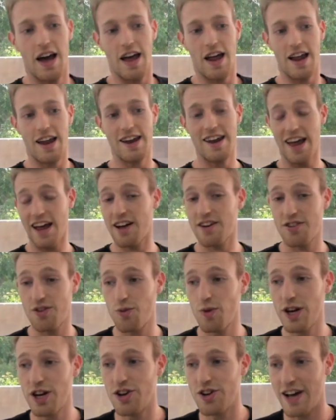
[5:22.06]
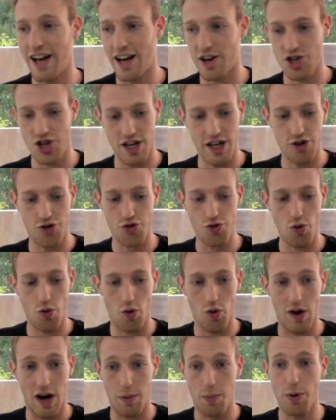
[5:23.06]
Next, we need to actually
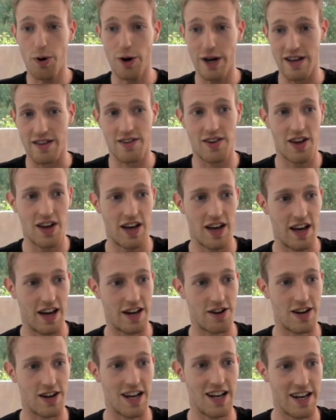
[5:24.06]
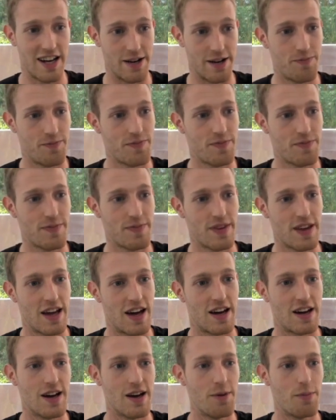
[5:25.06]
draw a point and our line.
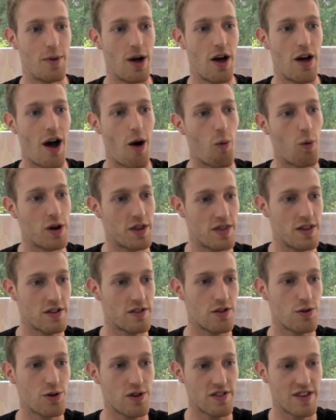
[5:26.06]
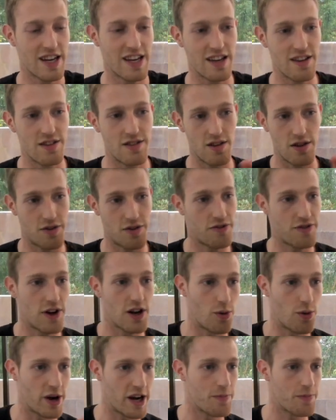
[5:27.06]
What this looks like is the
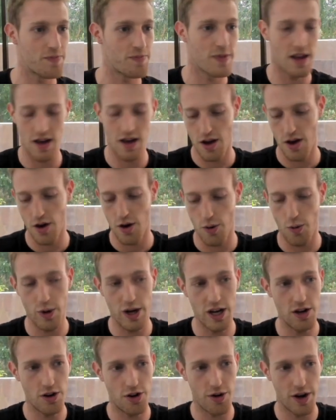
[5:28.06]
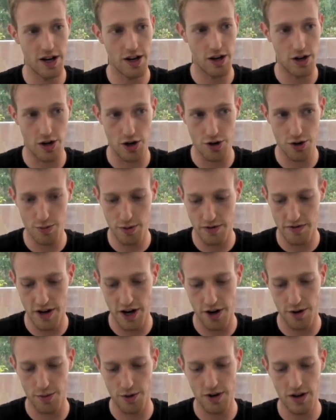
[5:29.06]
following. We need to create a global
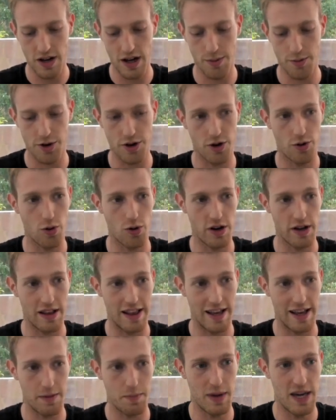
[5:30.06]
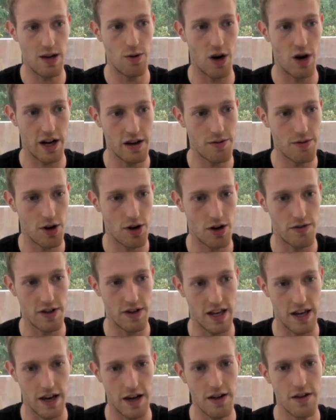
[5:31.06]
variable. I'm going to call it let P1 over
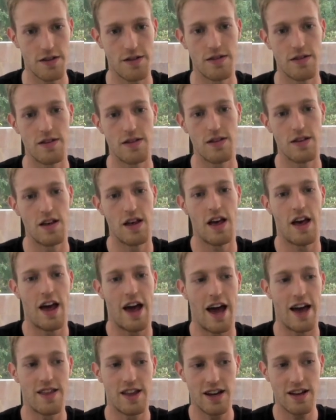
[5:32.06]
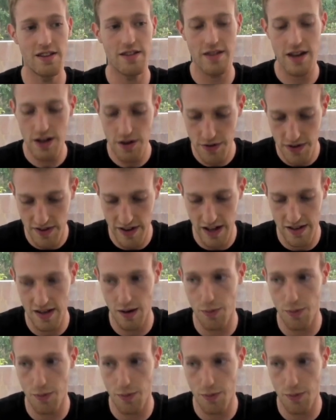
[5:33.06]
here. And then inside of setup,